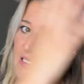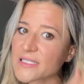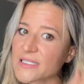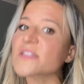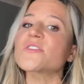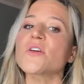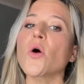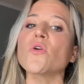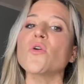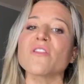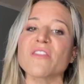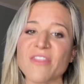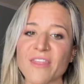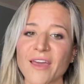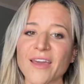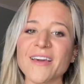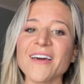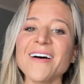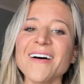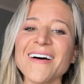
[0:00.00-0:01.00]
its own
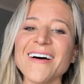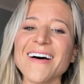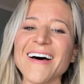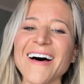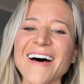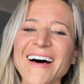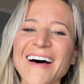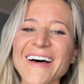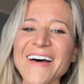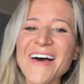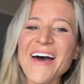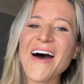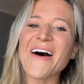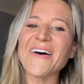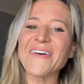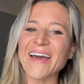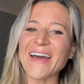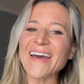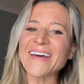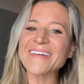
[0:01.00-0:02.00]
thing.
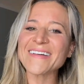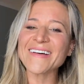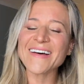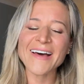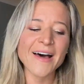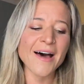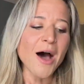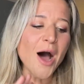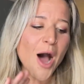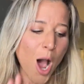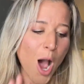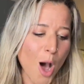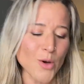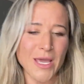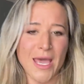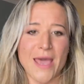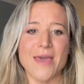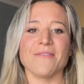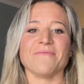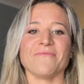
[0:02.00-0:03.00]
Okay? Okay.